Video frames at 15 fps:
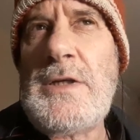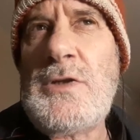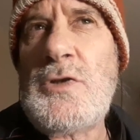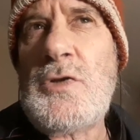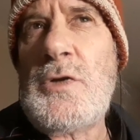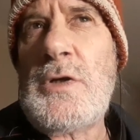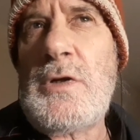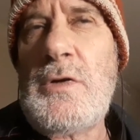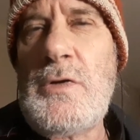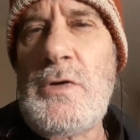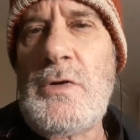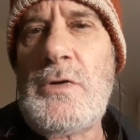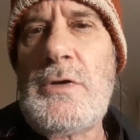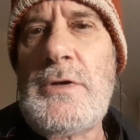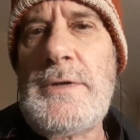into a
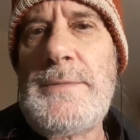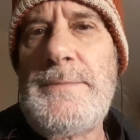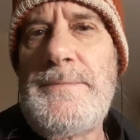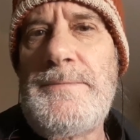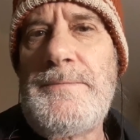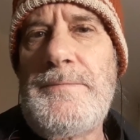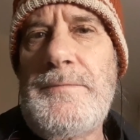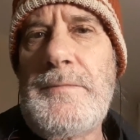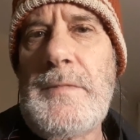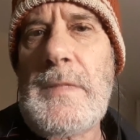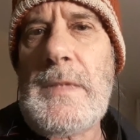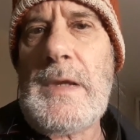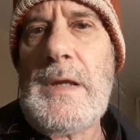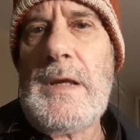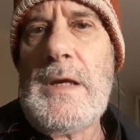good,
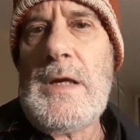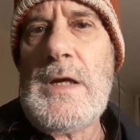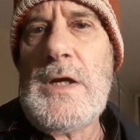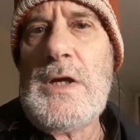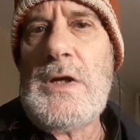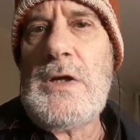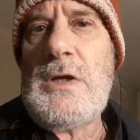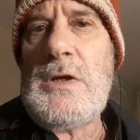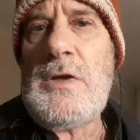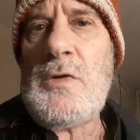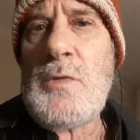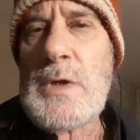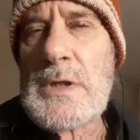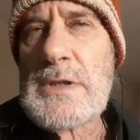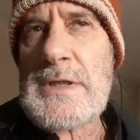
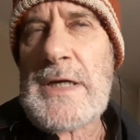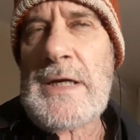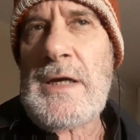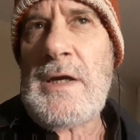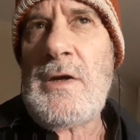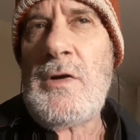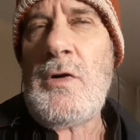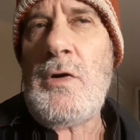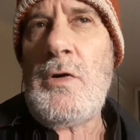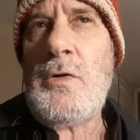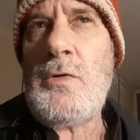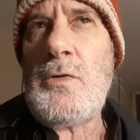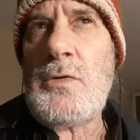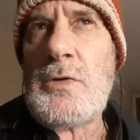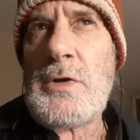you are taking
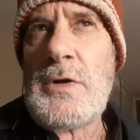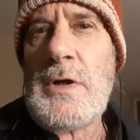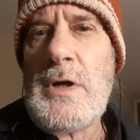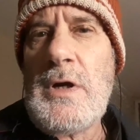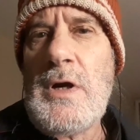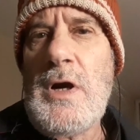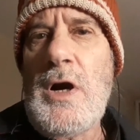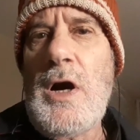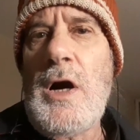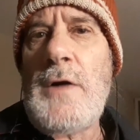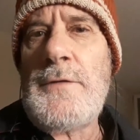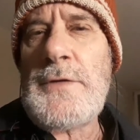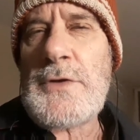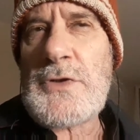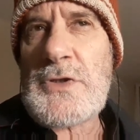hold
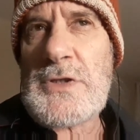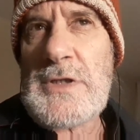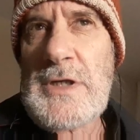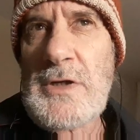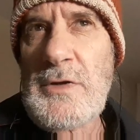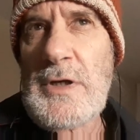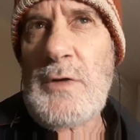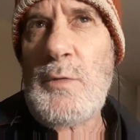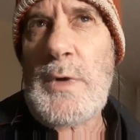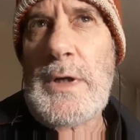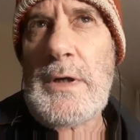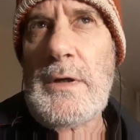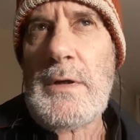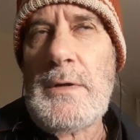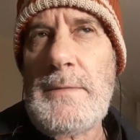of your steering
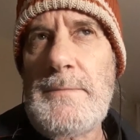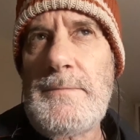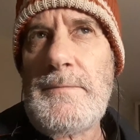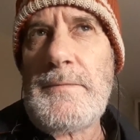wheel.